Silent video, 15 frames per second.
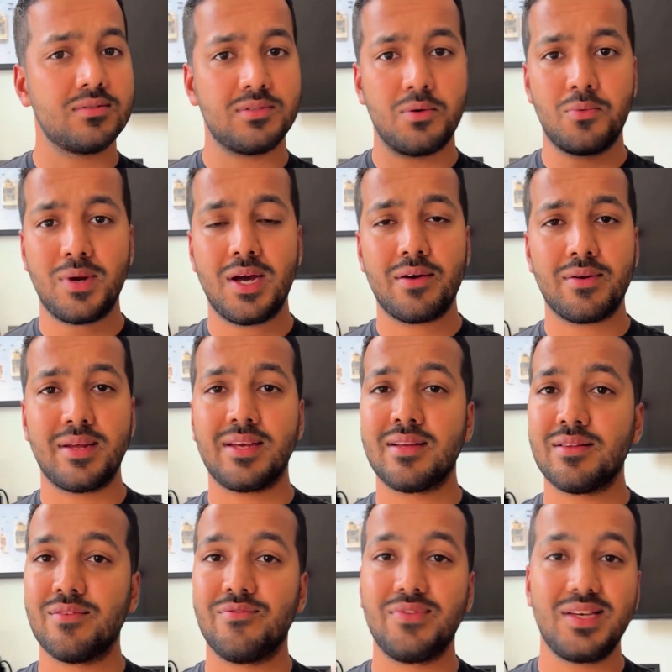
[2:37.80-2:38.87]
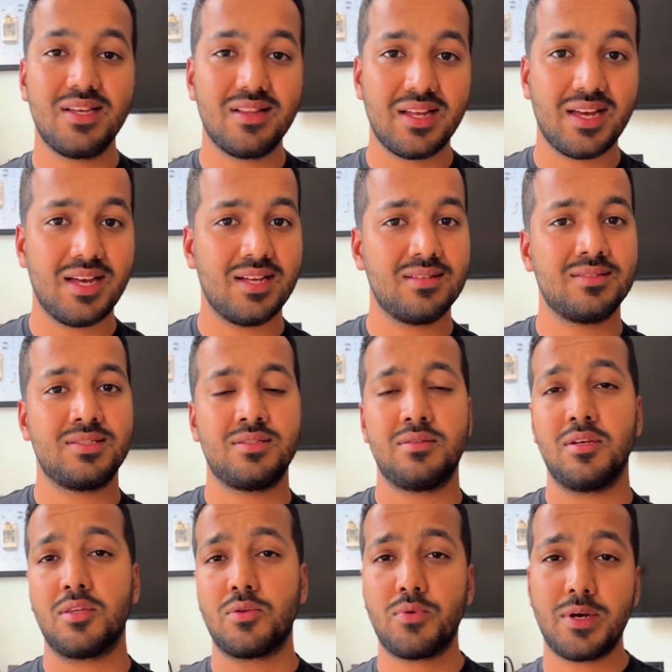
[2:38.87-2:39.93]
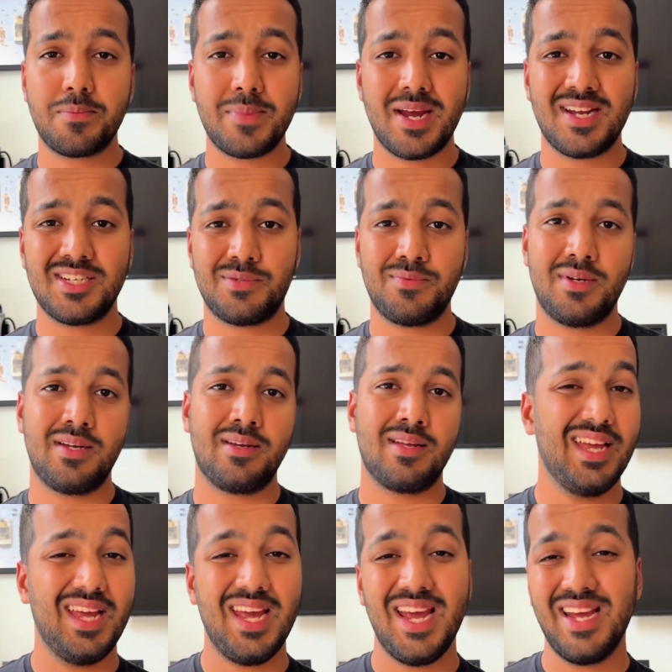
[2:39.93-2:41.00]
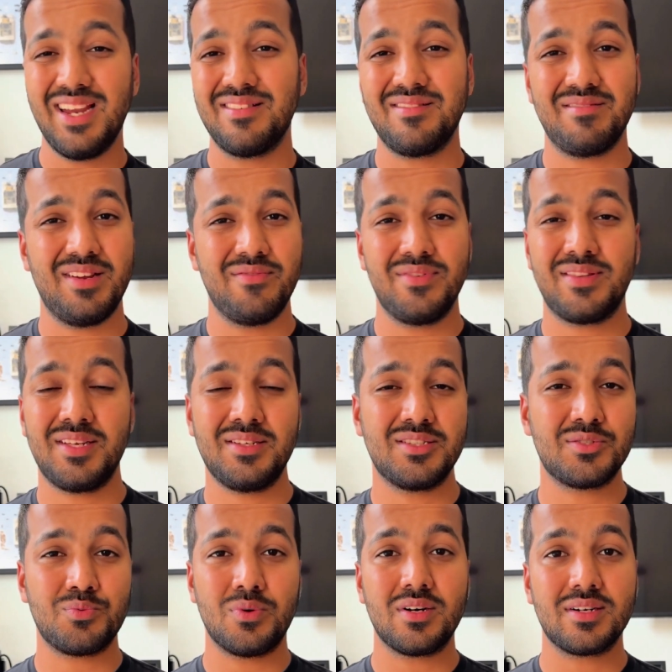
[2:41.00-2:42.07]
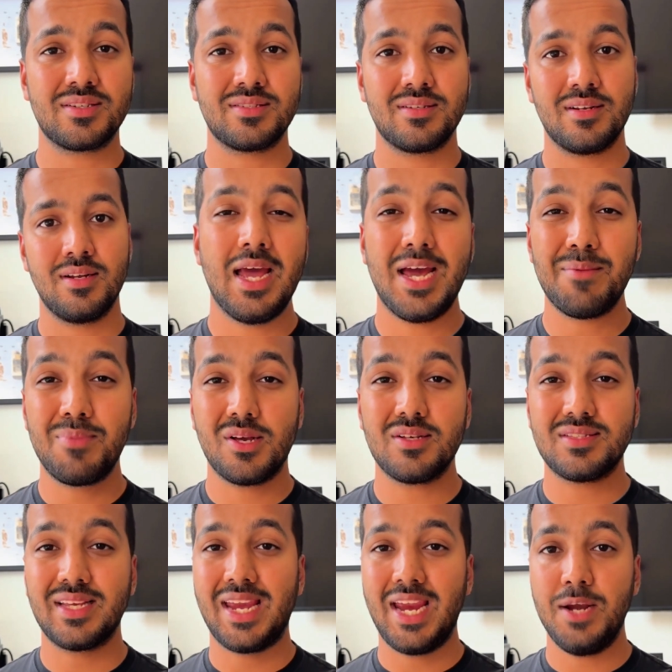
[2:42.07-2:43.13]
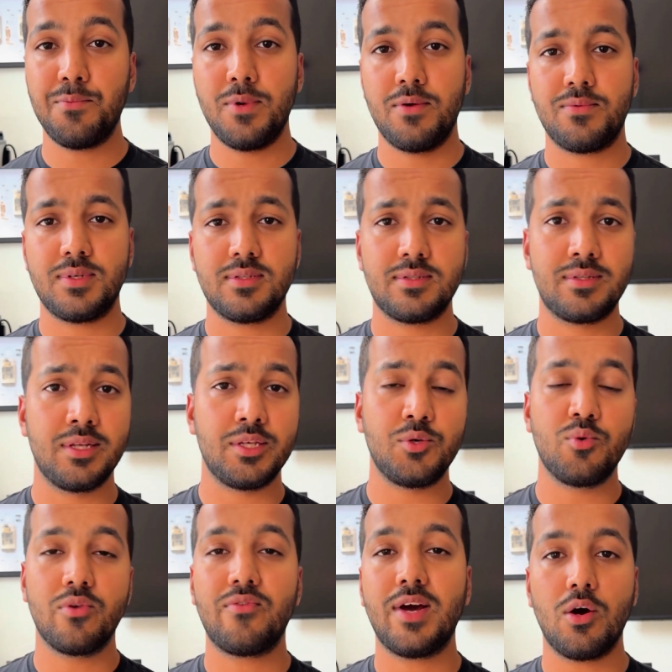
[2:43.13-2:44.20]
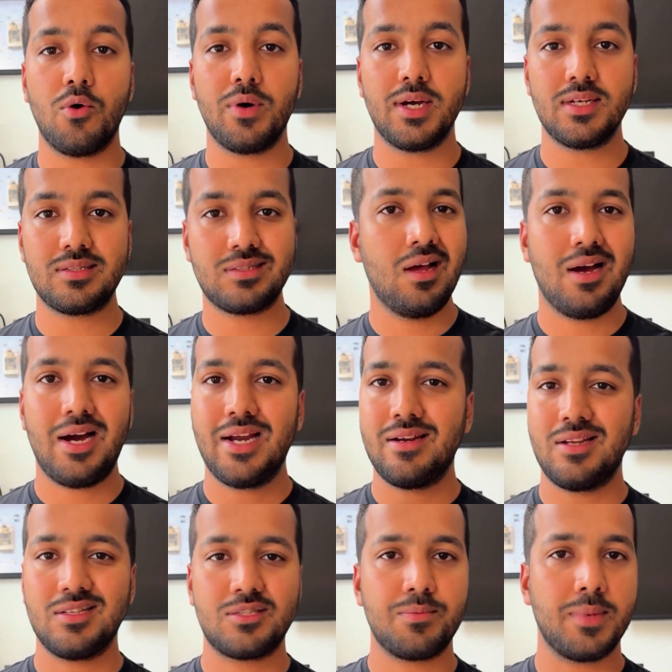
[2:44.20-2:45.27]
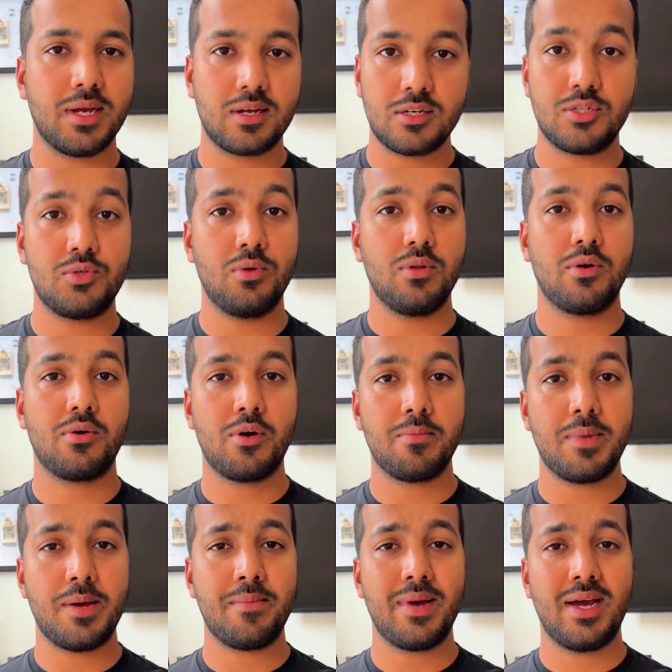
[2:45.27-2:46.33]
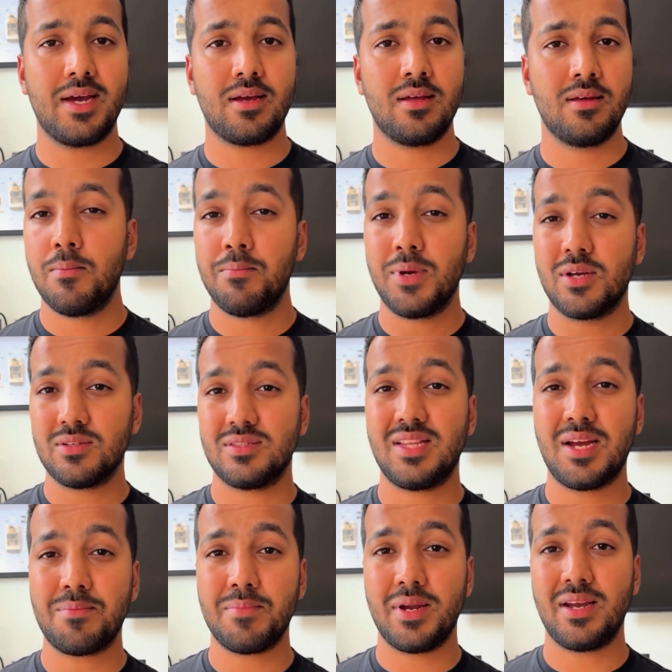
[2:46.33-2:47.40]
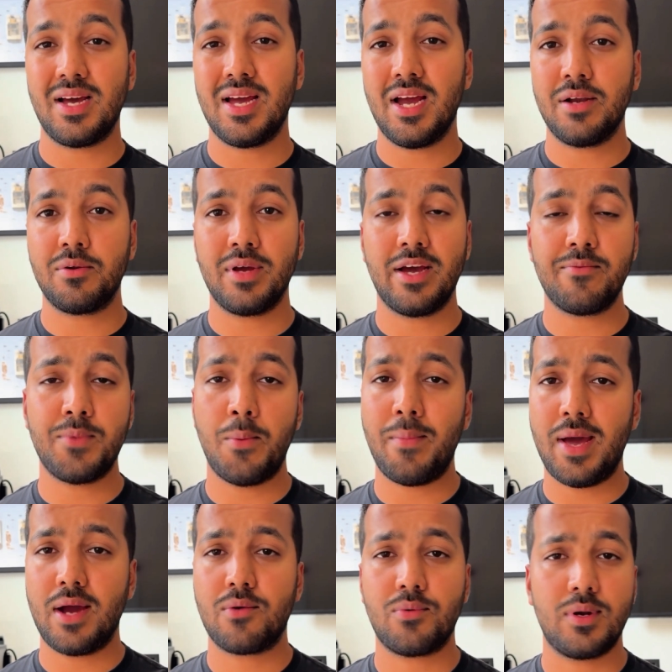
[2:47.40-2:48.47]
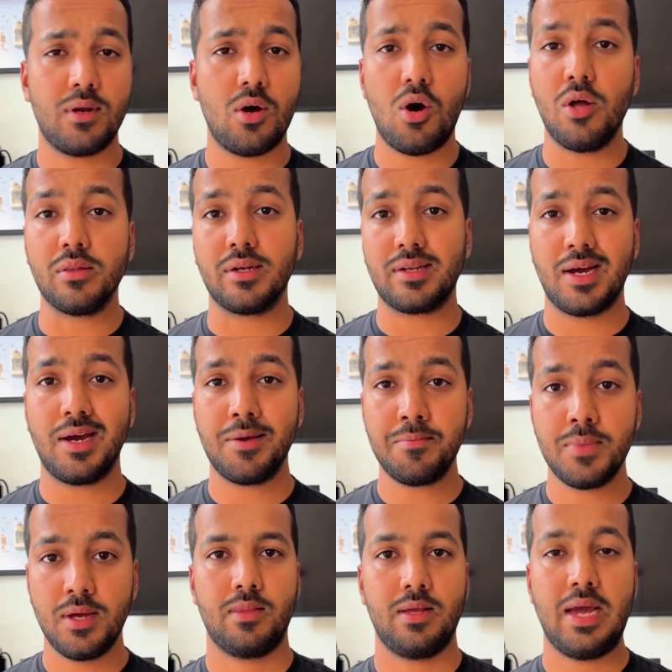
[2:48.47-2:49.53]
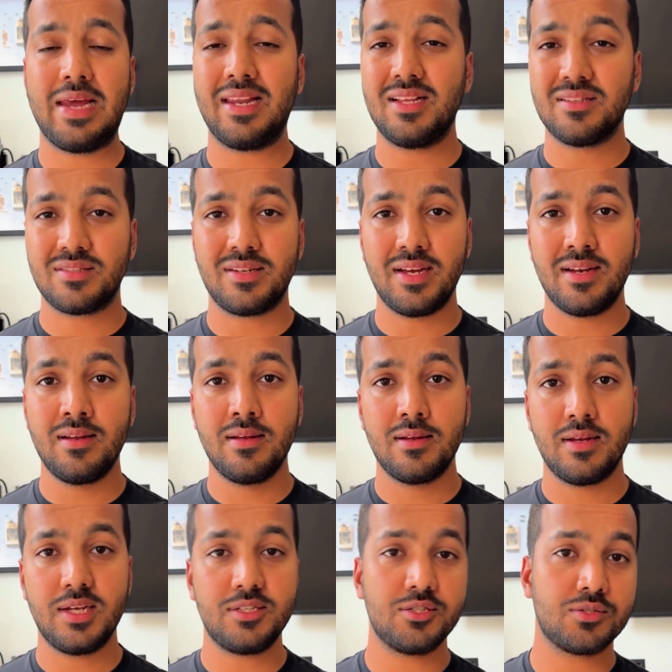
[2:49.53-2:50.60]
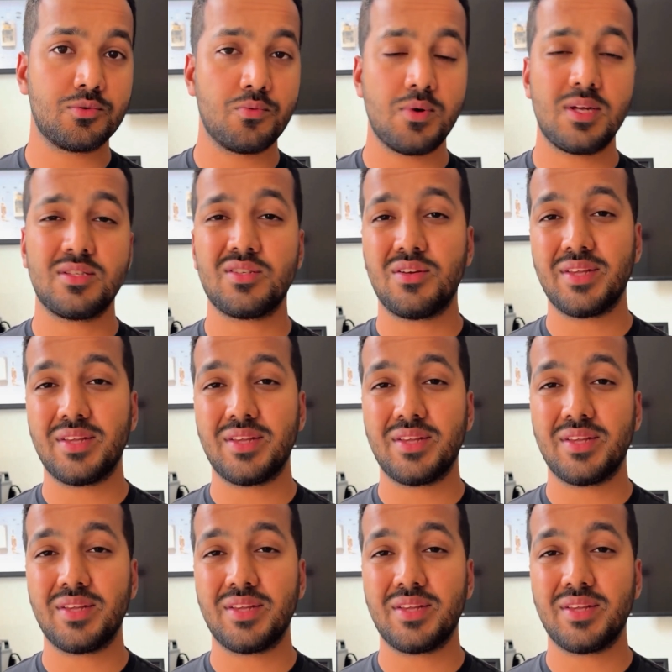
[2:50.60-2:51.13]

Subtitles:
the routing, the VLANs, the threat management, and everything just works. And because the gateway runs the Unify OS, I ditched my controller on my Mac because that meant I had to have my Mac run all the time. And instead, it just runs on the